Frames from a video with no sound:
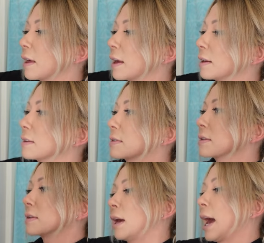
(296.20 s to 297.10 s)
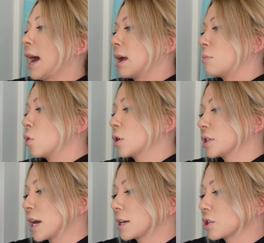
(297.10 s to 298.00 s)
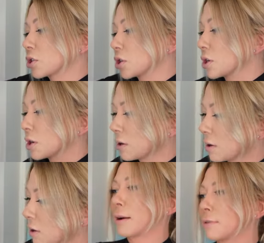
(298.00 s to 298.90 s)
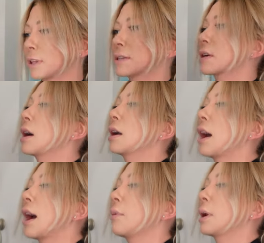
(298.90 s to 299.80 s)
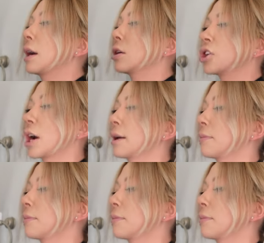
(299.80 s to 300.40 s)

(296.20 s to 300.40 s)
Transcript: things. Add more texture. For this cut, I would air dry